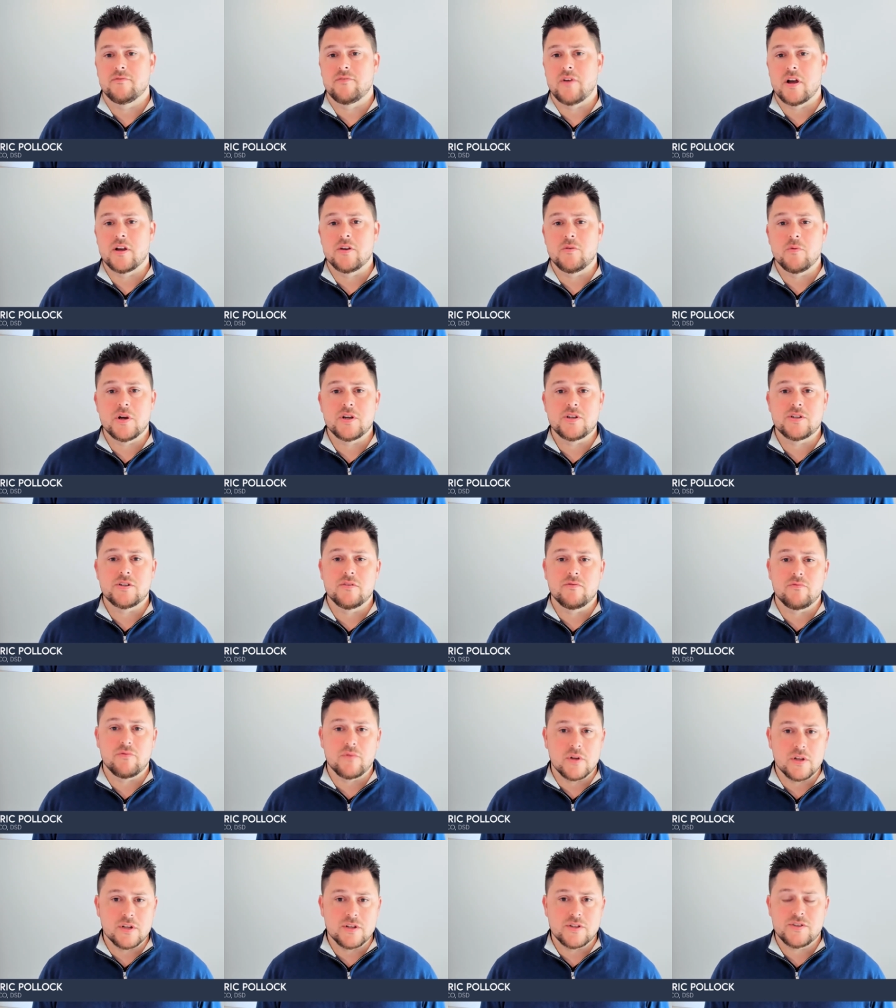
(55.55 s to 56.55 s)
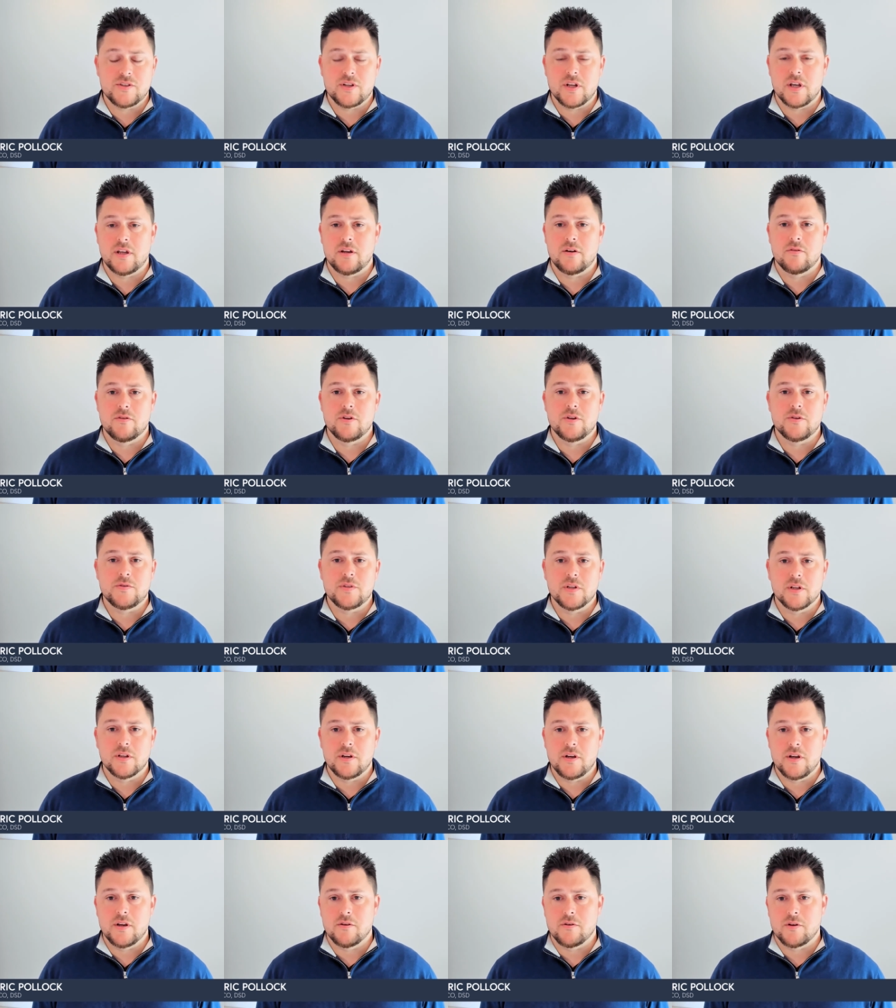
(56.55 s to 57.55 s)
evaluation of real estate or
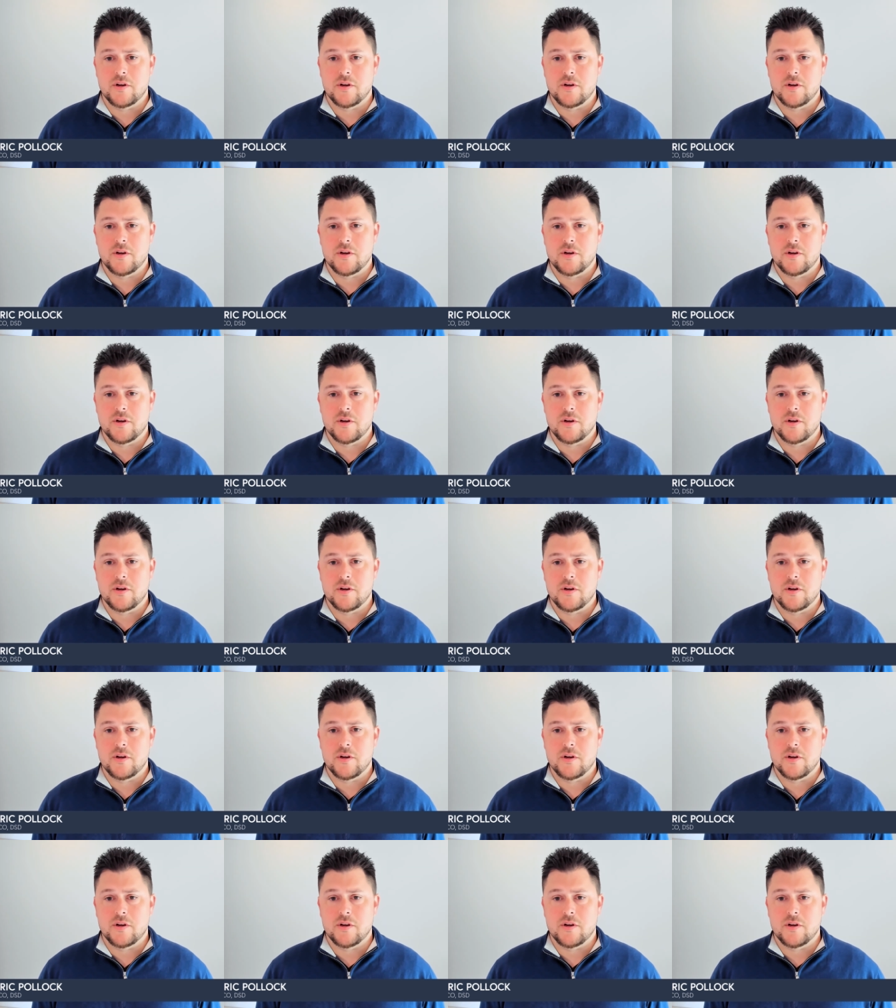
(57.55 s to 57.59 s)
utility